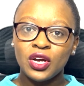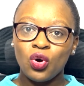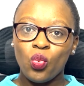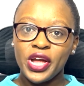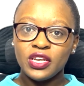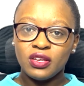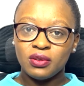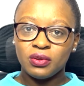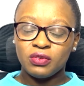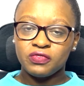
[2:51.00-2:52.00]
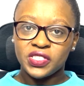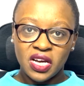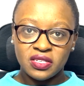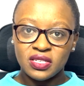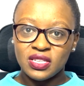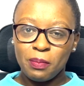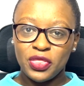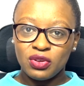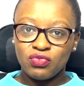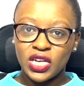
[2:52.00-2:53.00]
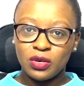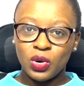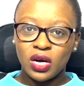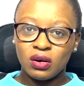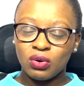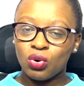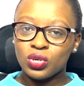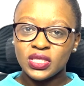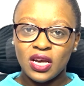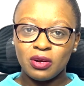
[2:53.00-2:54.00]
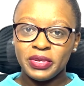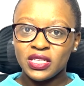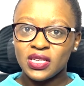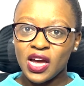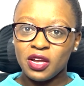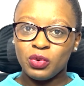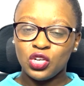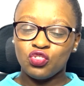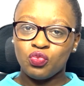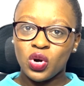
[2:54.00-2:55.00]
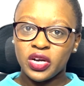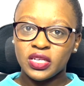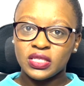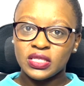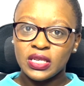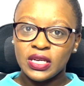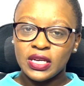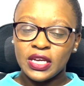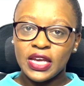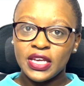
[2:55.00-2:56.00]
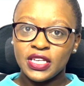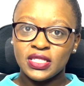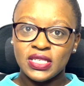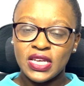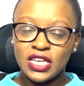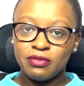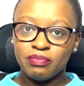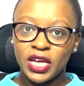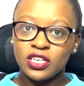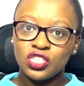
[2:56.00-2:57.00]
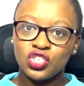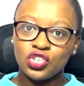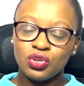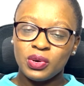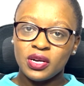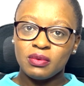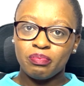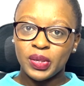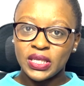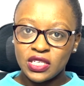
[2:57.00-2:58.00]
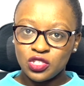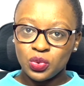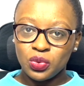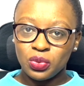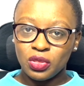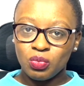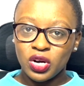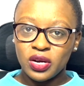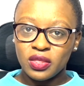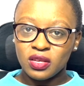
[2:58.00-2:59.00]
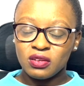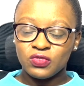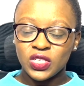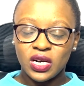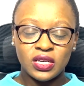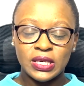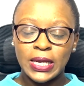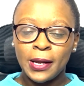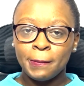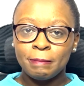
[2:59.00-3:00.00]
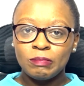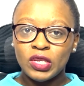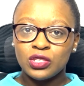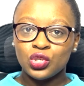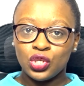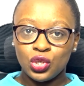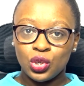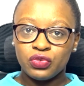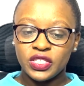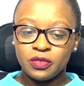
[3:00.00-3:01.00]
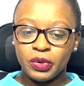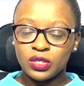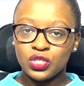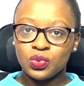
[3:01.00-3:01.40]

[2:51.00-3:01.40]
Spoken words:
when you've done something really well? Or tell me a time when you've worked in a team and you were pleased with the work that you've done. So your response